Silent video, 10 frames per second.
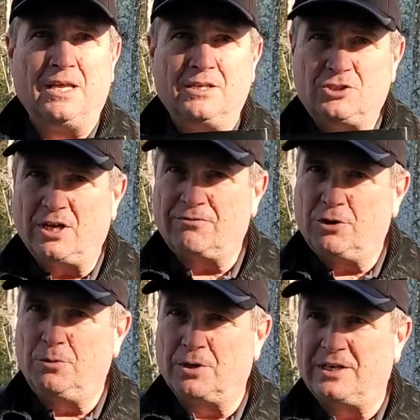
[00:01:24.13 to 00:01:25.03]
Jeff
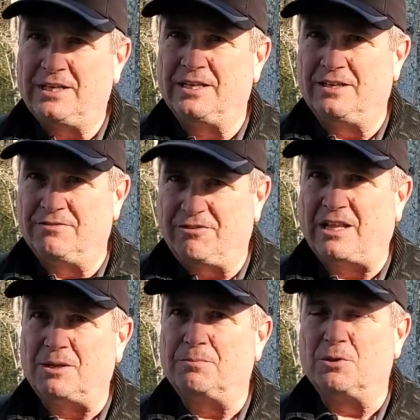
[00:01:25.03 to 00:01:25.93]
Cooper didn't
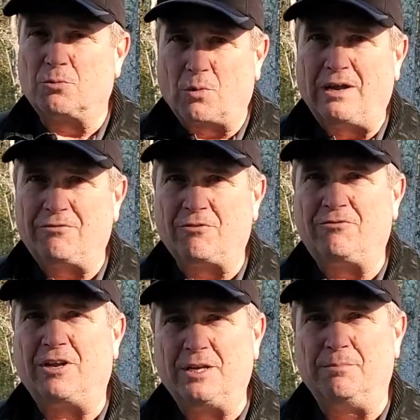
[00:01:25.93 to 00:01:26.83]
develop the rifle
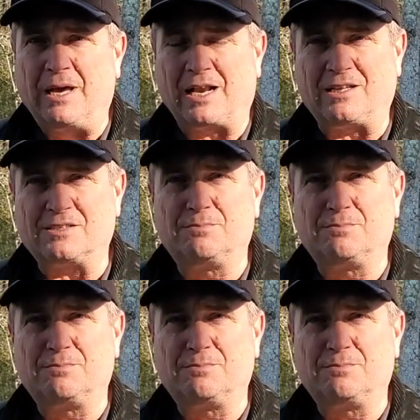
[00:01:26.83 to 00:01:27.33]
fundamentals,